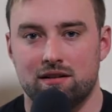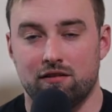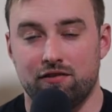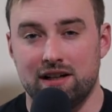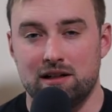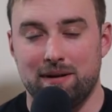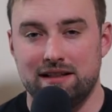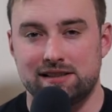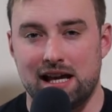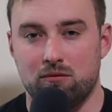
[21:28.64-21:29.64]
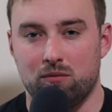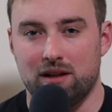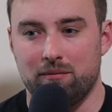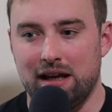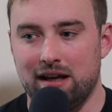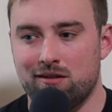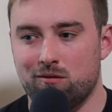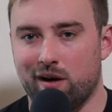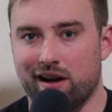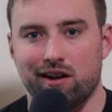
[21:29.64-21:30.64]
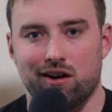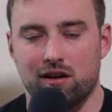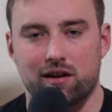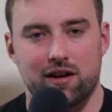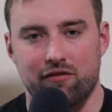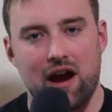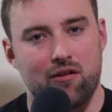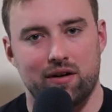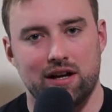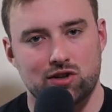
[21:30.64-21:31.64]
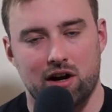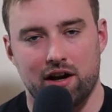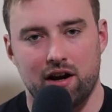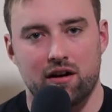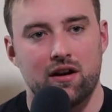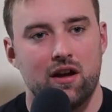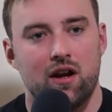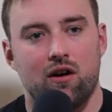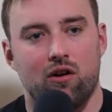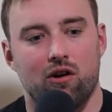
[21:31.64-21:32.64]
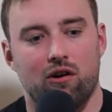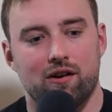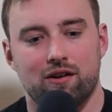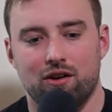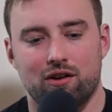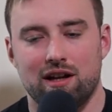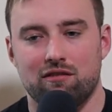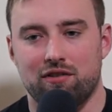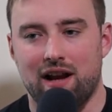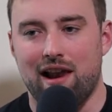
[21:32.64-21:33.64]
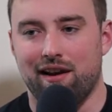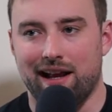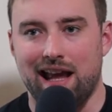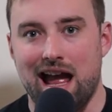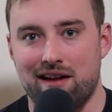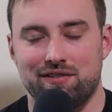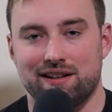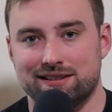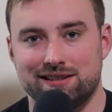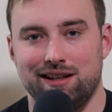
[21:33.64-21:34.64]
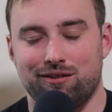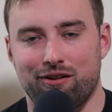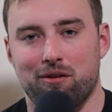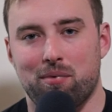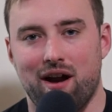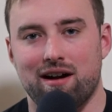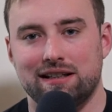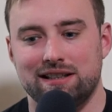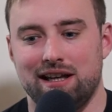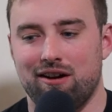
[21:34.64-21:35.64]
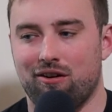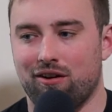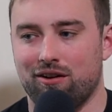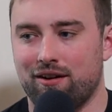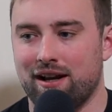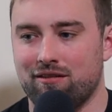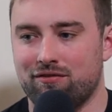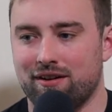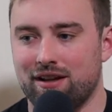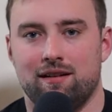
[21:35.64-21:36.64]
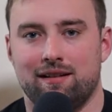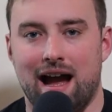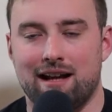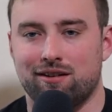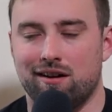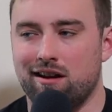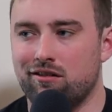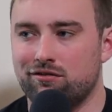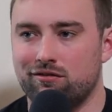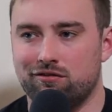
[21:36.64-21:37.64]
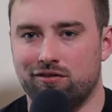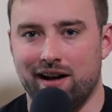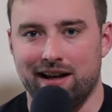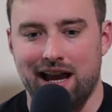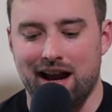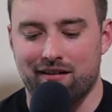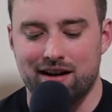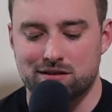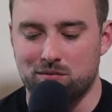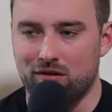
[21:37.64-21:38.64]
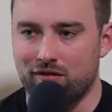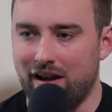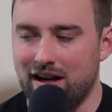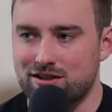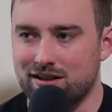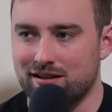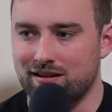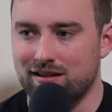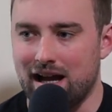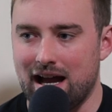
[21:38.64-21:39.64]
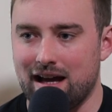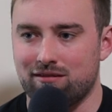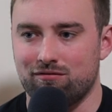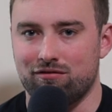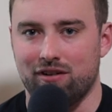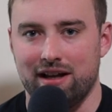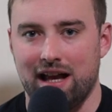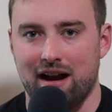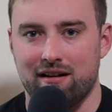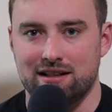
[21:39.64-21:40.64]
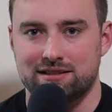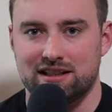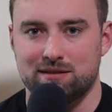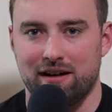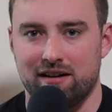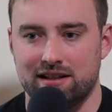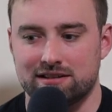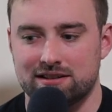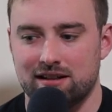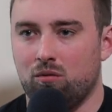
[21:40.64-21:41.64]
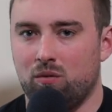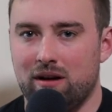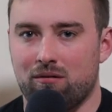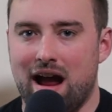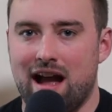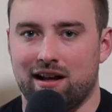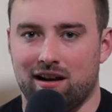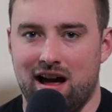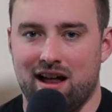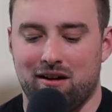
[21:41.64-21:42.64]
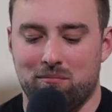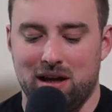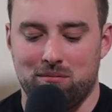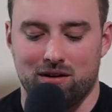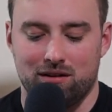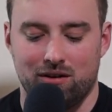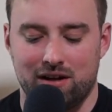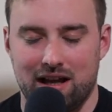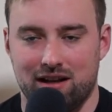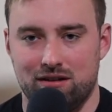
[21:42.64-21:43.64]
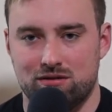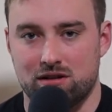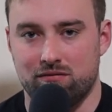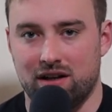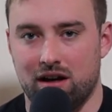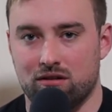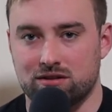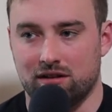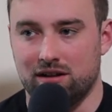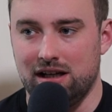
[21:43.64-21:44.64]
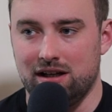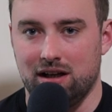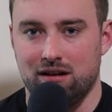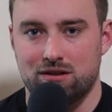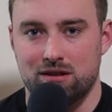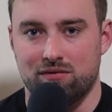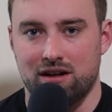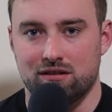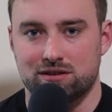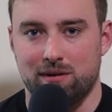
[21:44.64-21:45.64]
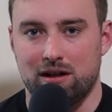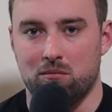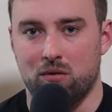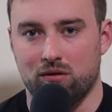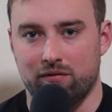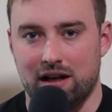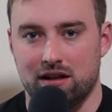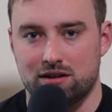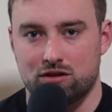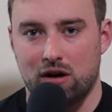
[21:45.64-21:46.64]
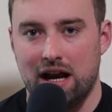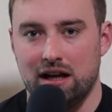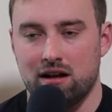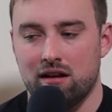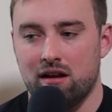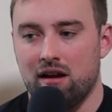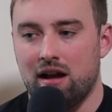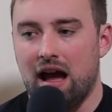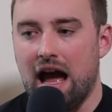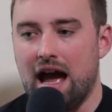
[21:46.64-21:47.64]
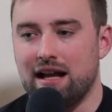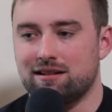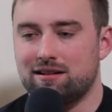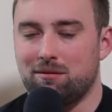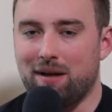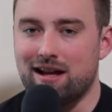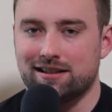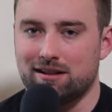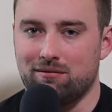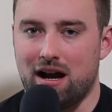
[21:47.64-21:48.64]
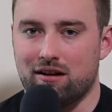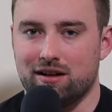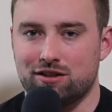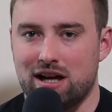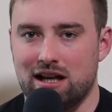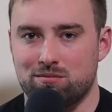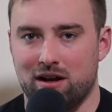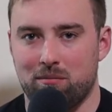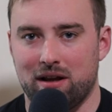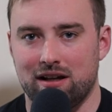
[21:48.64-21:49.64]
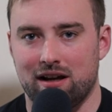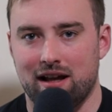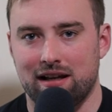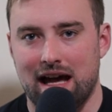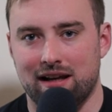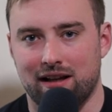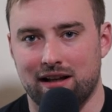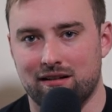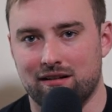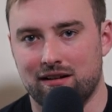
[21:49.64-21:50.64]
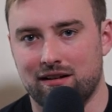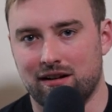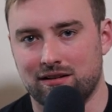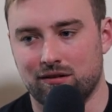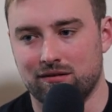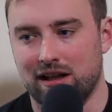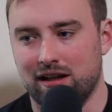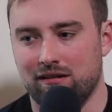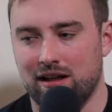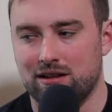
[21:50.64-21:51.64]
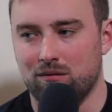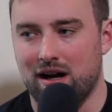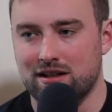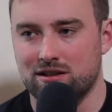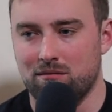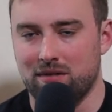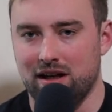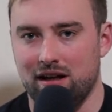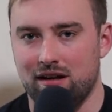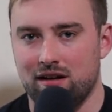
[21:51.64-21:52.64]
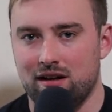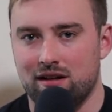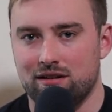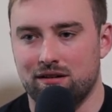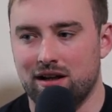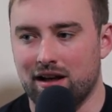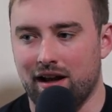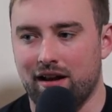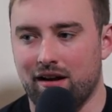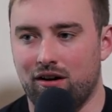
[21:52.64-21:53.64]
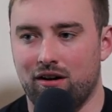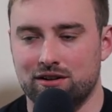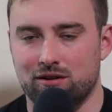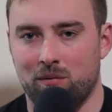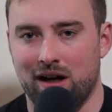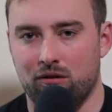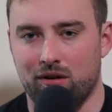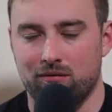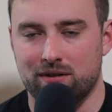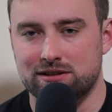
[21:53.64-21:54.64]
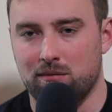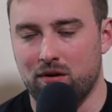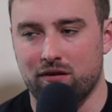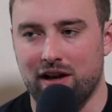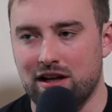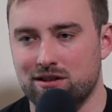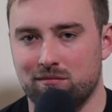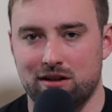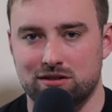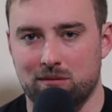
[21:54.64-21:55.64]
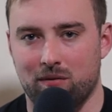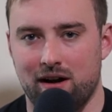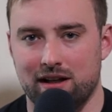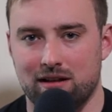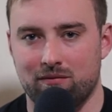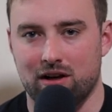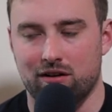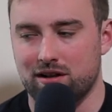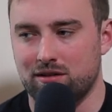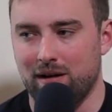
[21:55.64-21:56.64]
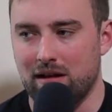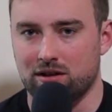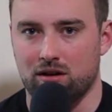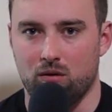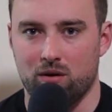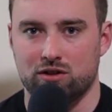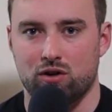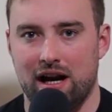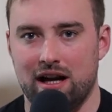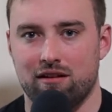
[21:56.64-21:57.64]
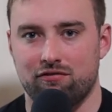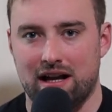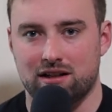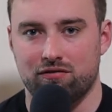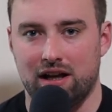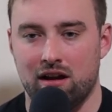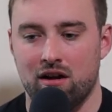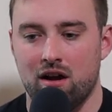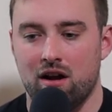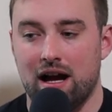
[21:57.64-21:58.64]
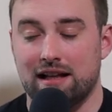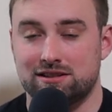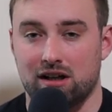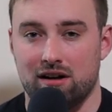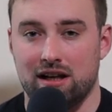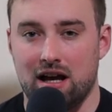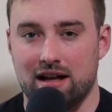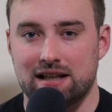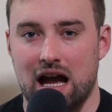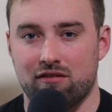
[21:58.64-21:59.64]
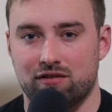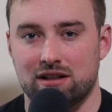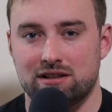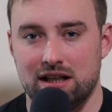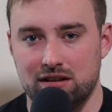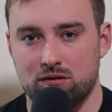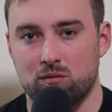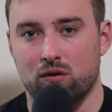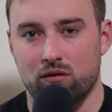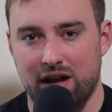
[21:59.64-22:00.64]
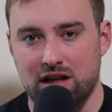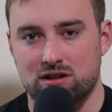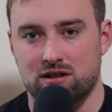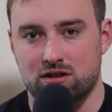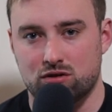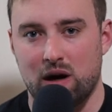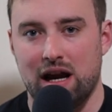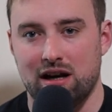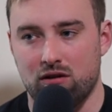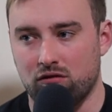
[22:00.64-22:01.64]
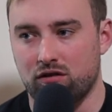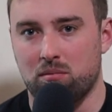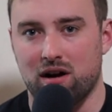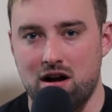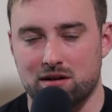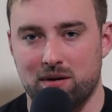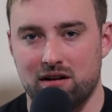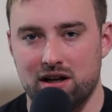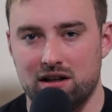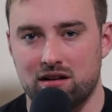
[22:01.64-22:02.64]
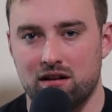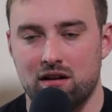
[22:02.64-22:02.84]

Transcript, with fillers: The final piece then will be what I call kind of outreach earlier or looking for that like efficacy through proxy or looking for that that kind of vicarious motivation that vicarious experience we rag a lot on people looking at youtube videos or needing youtube videos to become motivated to train and to be honest i'm not going to change my opinion on that like i don't think you need to watch somebody doing like a hundred mile run with some motivational music behind them in order to be able to go and train effectively, and certainly not to have continued motivation to train over a prolonged period.